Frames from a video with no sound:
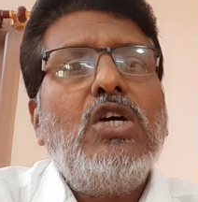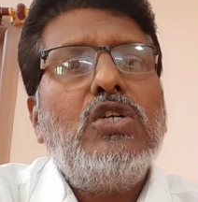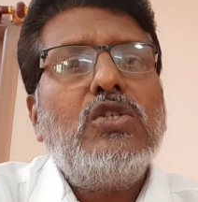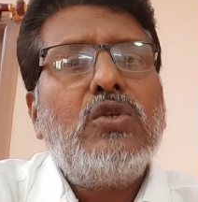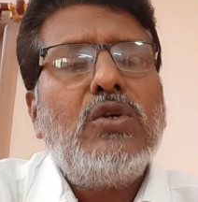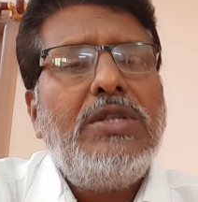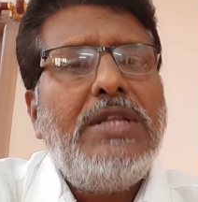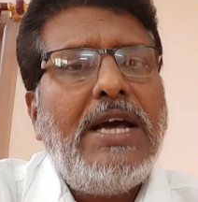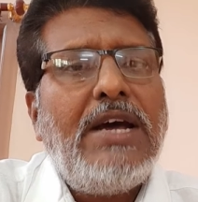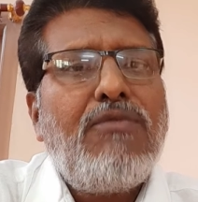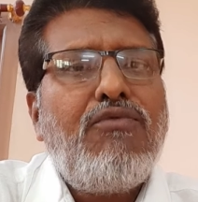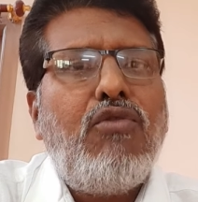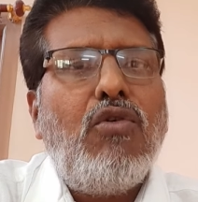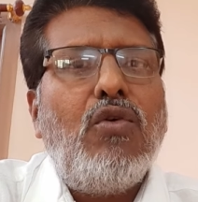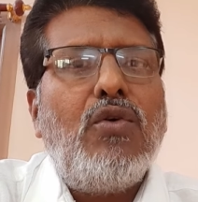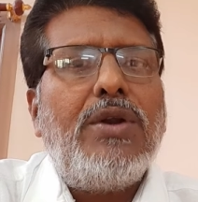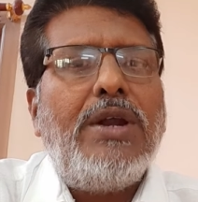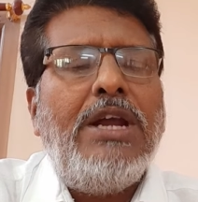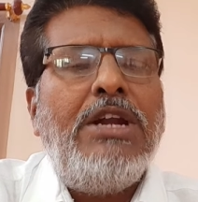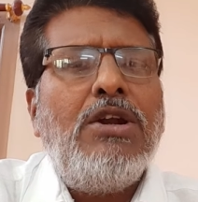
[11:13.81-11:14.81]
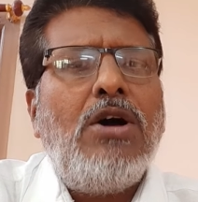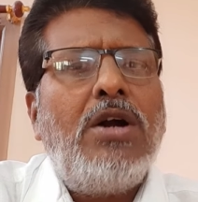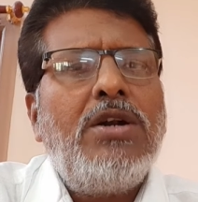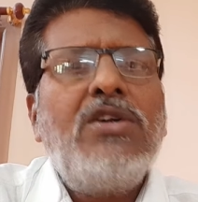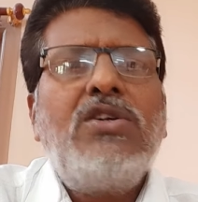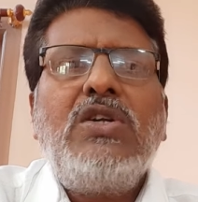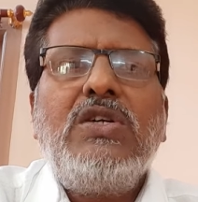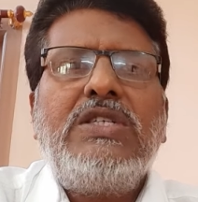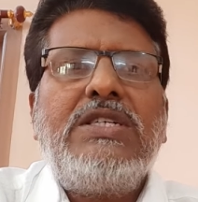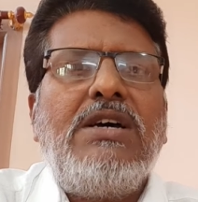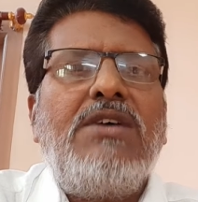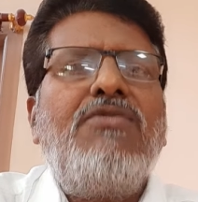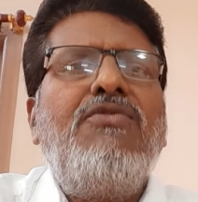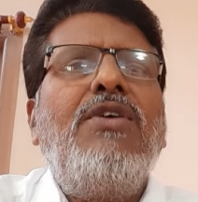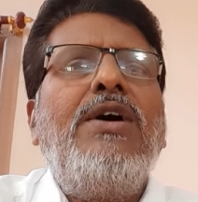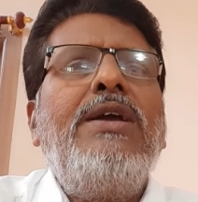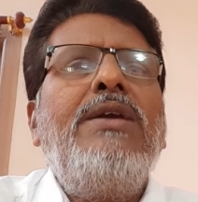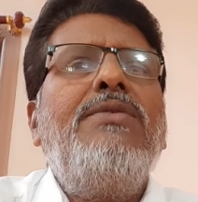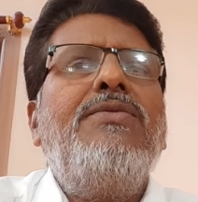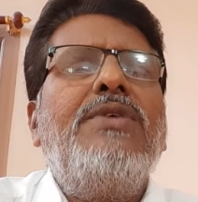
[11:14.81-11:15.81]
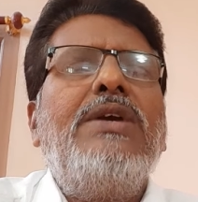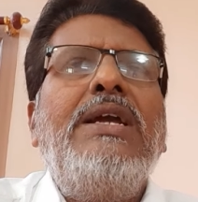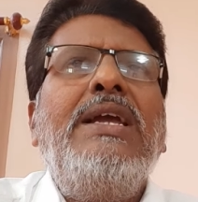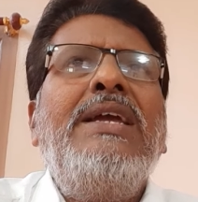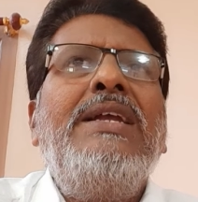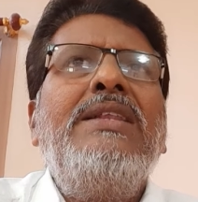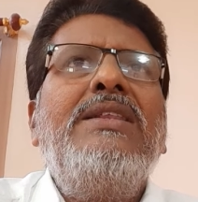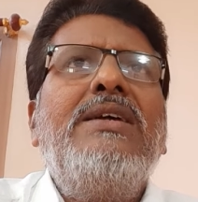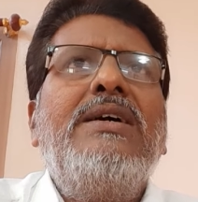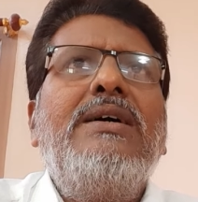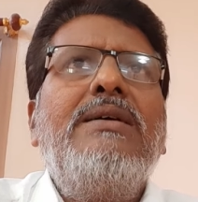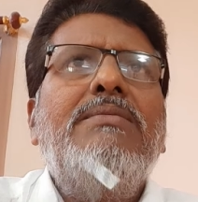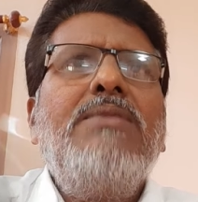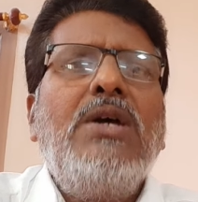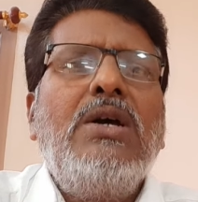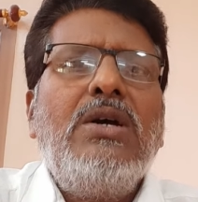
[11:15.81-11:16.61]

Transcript: So therefore, in order to survive in the